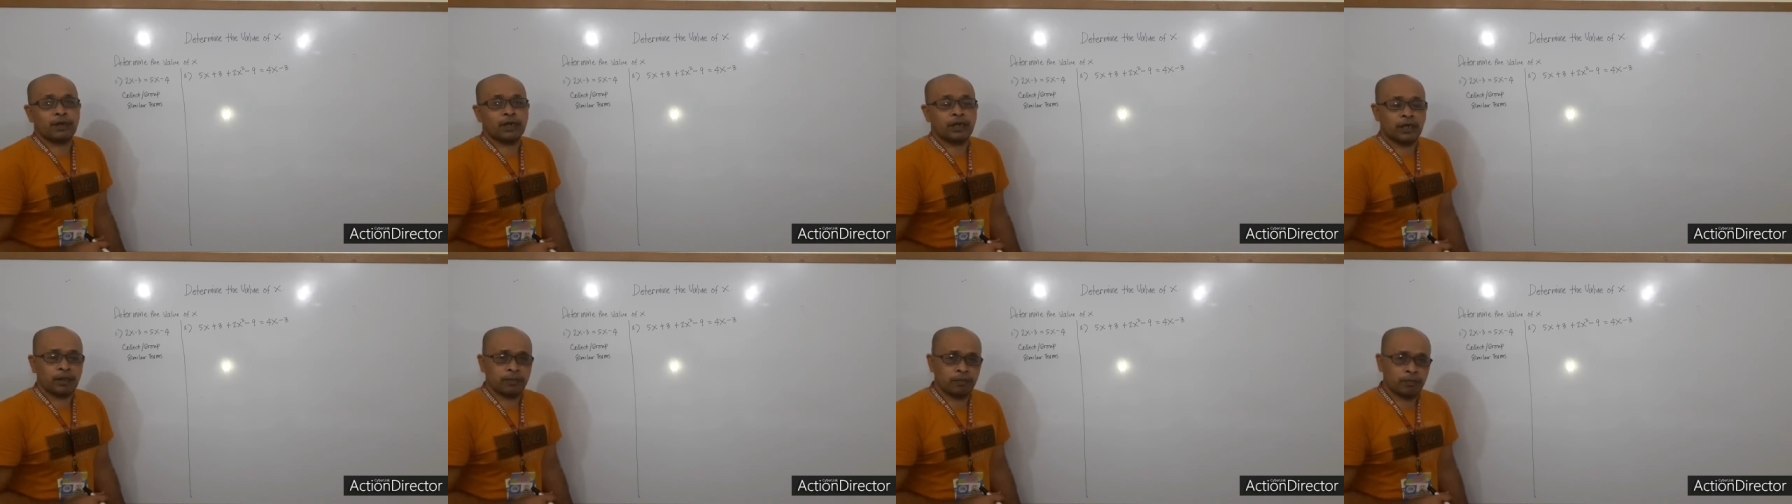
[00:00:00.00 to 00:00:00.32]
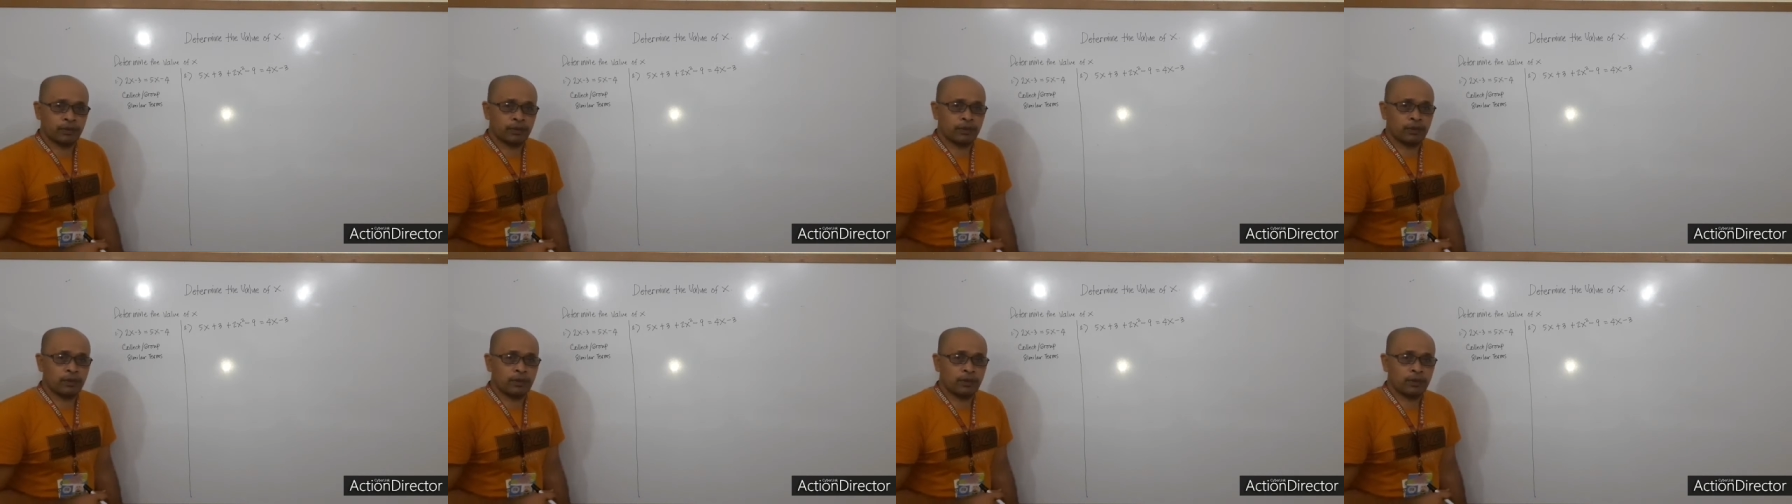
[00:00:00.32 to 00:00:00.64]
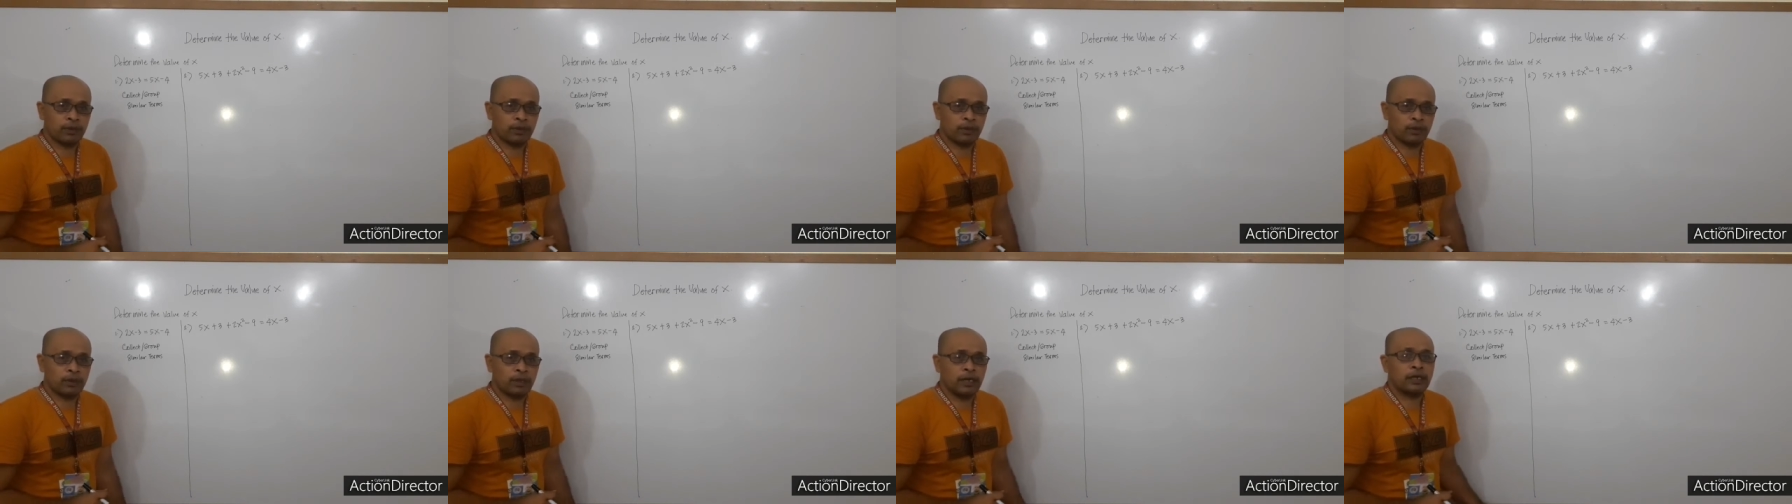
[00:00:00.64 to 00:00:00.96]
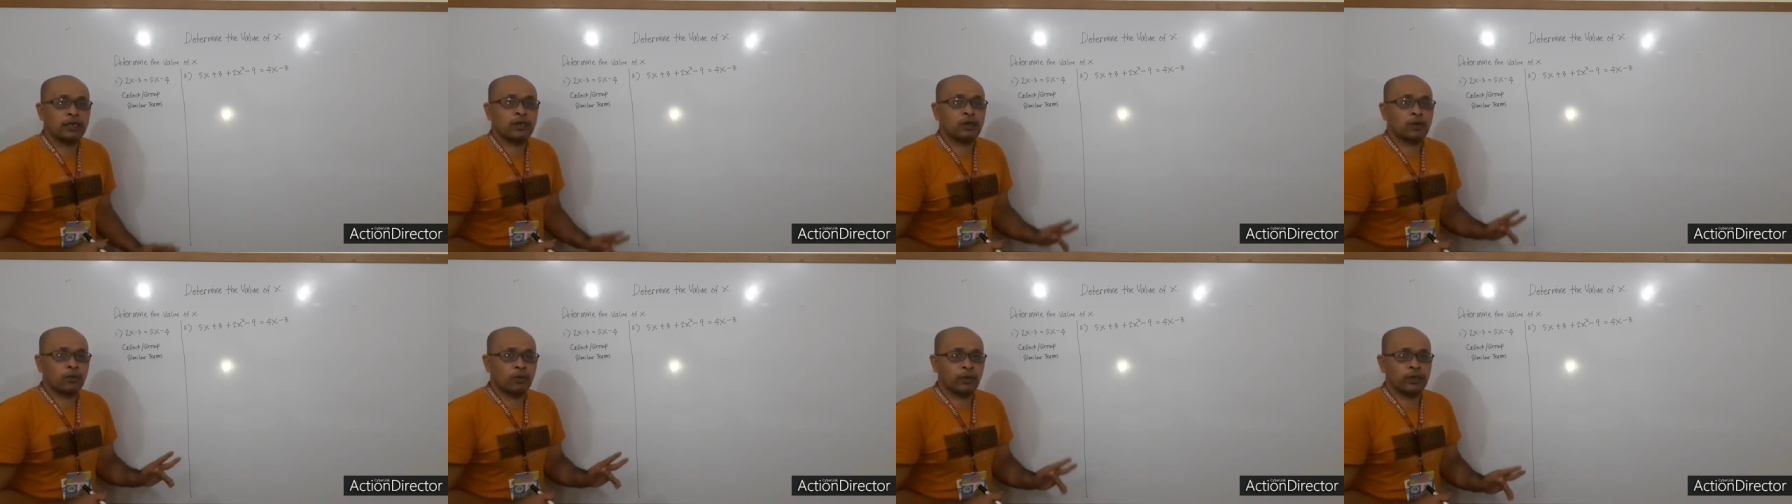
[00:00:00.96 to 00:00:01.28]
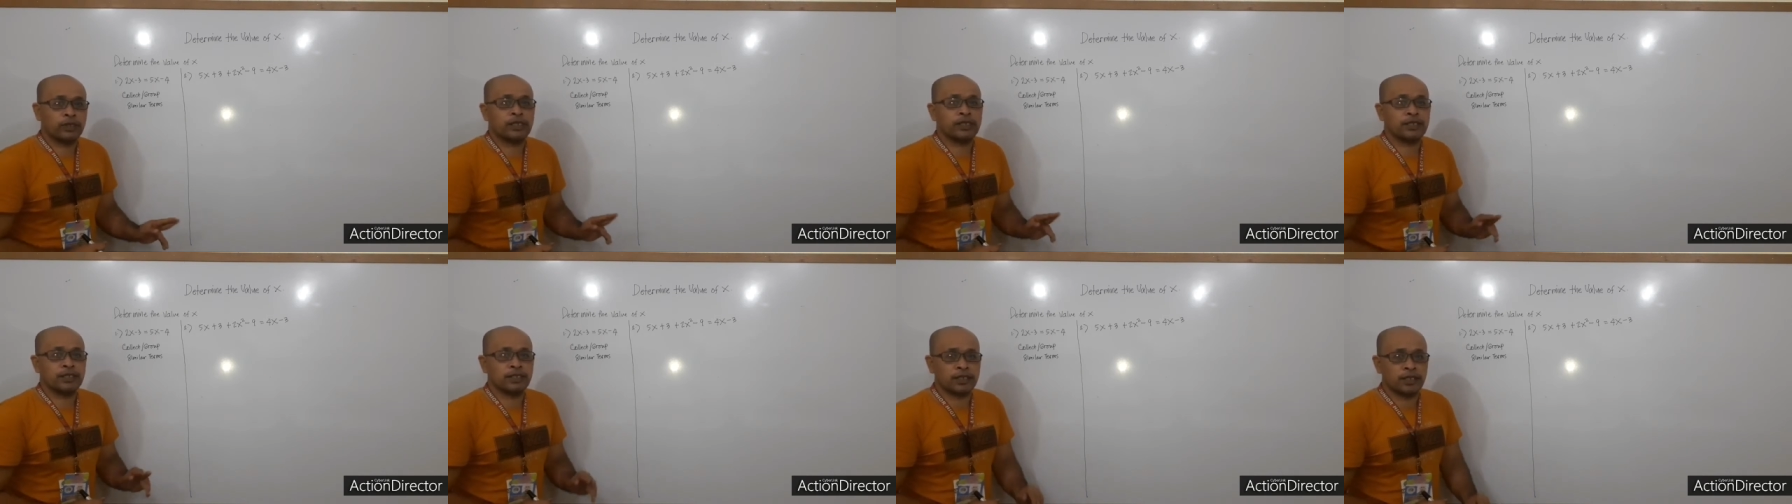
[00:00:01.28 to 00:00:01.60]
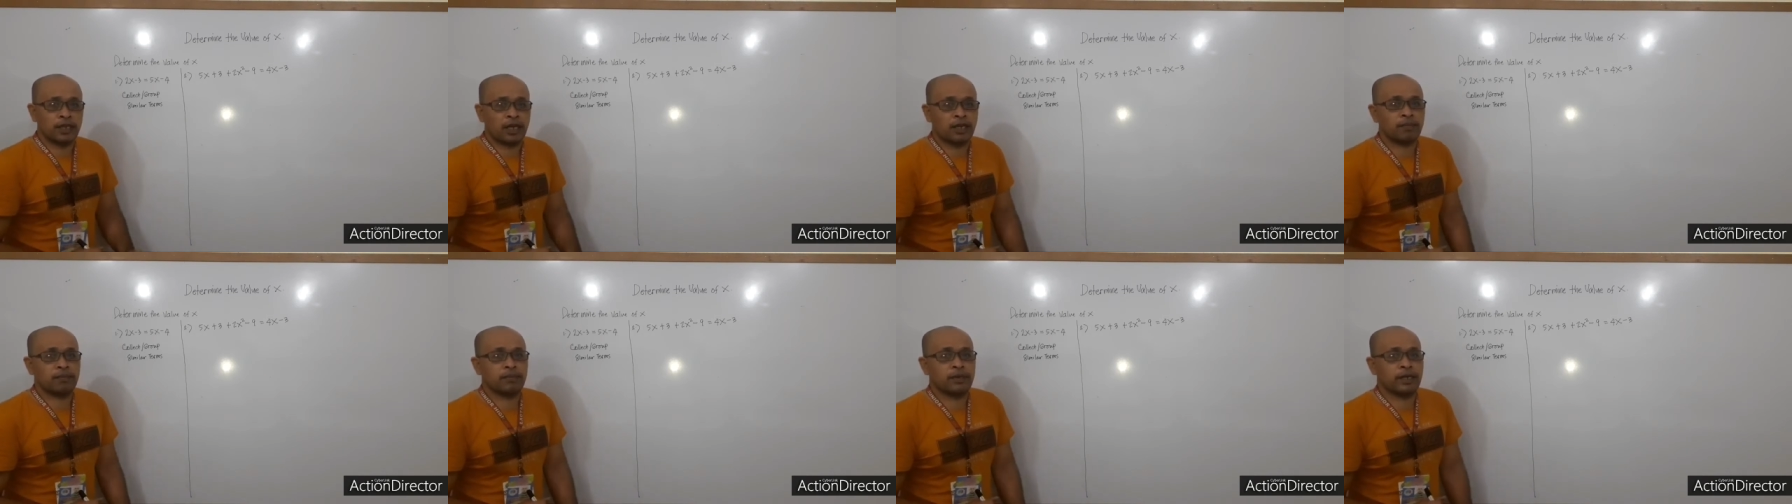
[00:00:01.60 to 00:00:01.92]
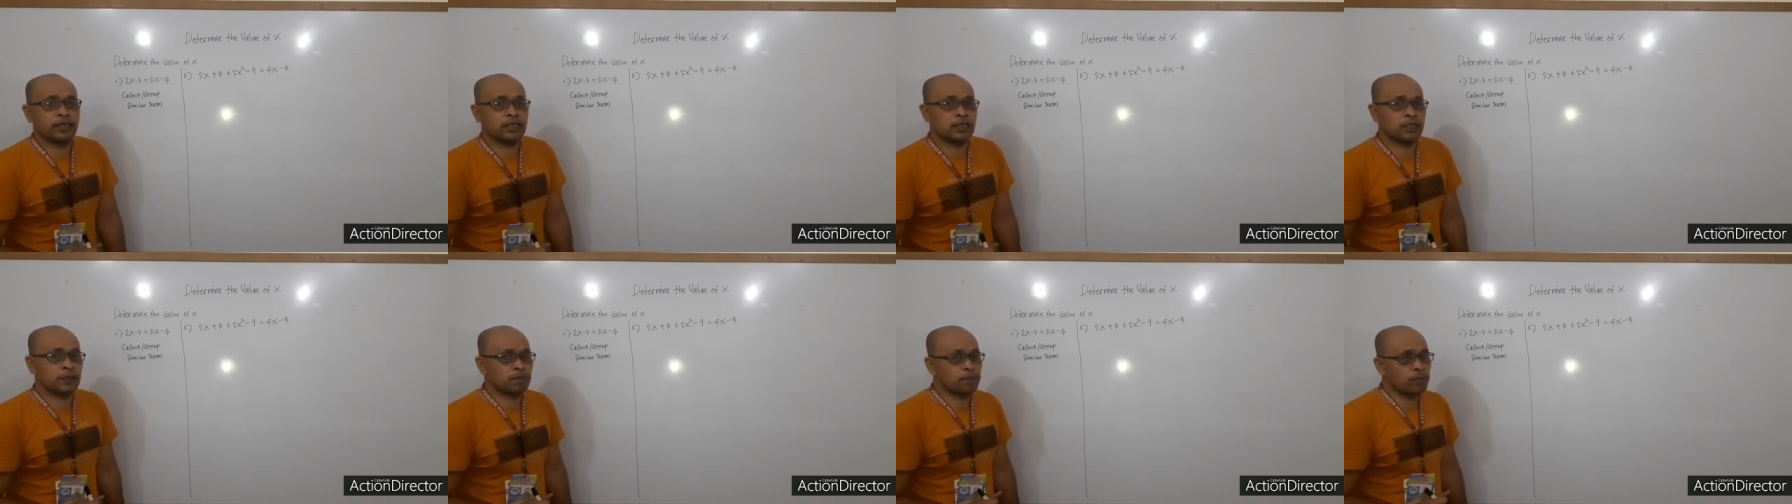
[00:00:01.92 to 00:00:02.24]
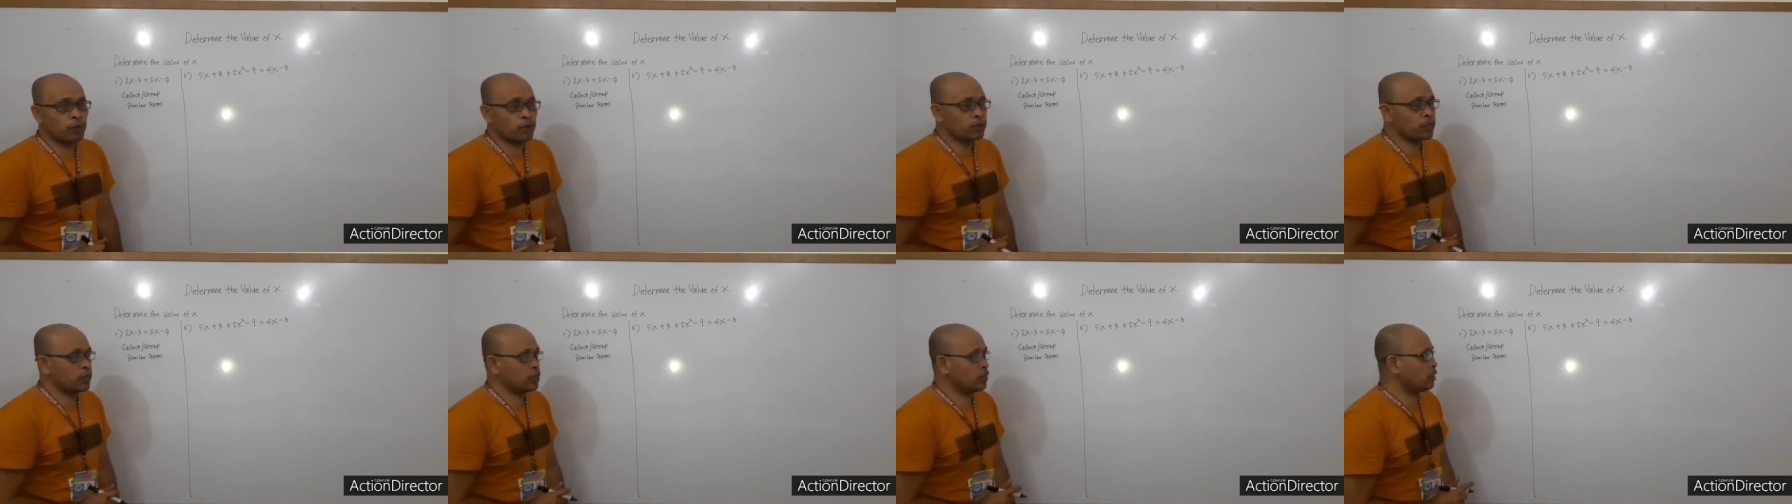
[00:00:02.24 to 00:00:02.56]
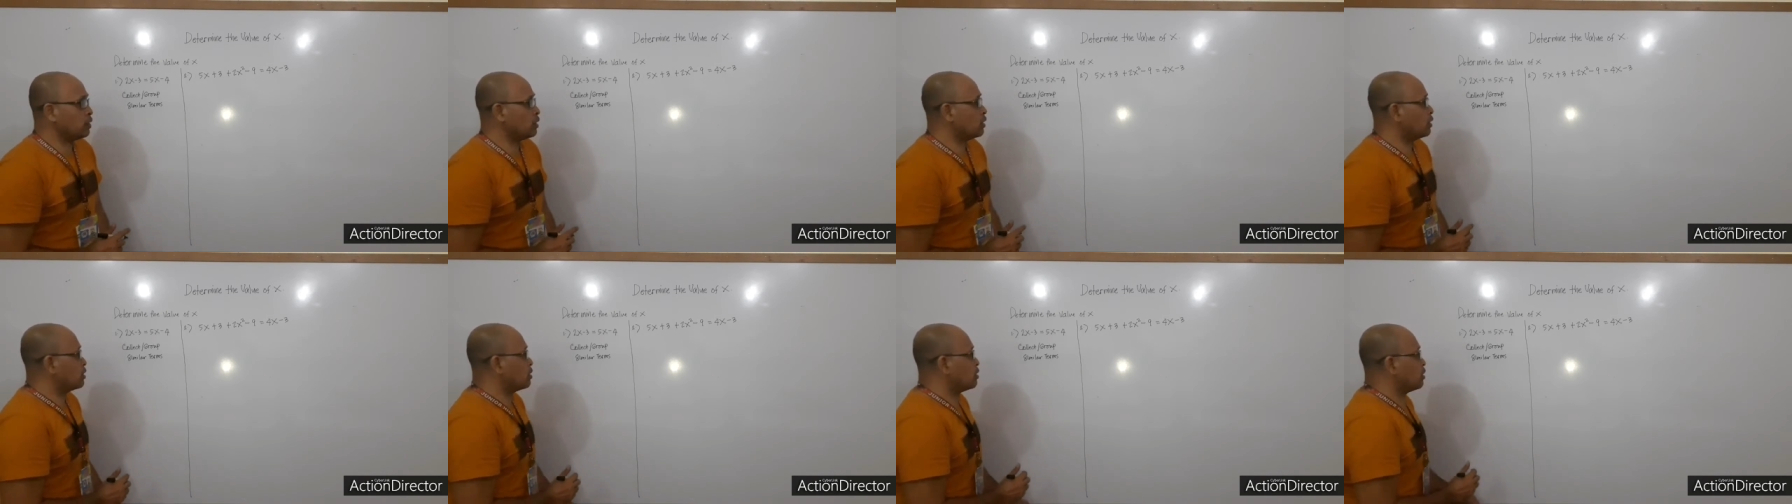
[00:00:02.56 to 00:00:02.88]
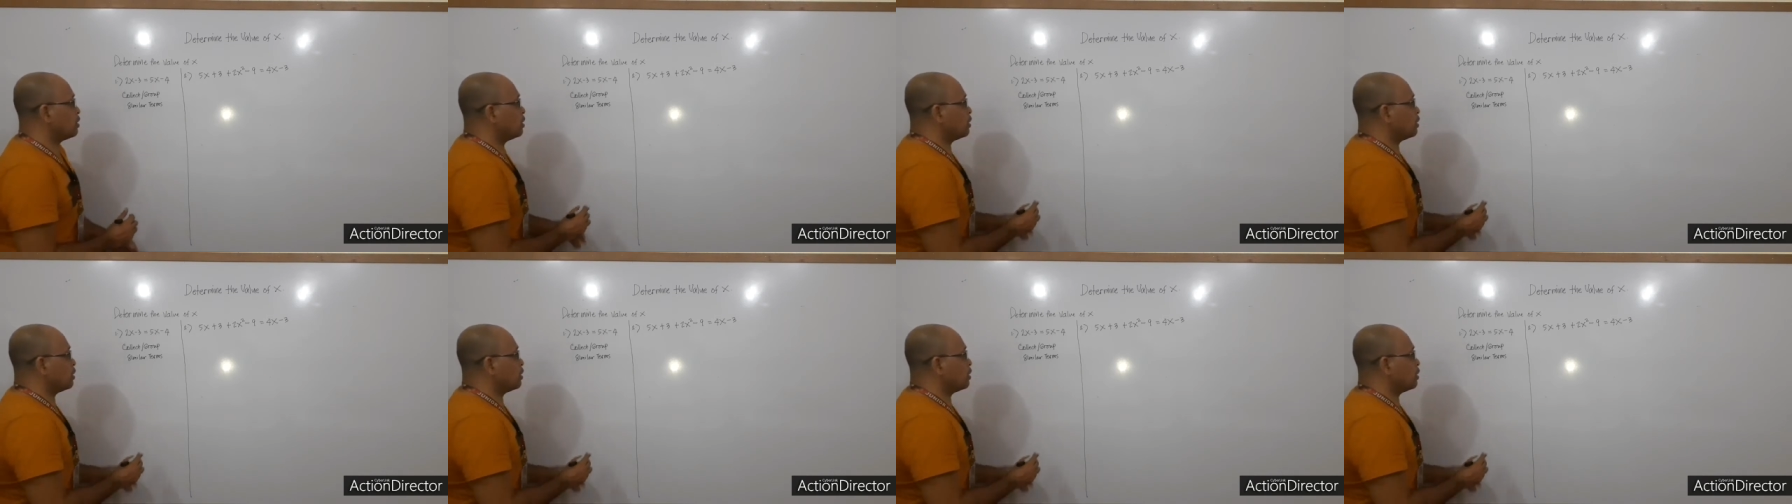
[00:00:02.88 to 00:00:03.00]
variable with the same exponent.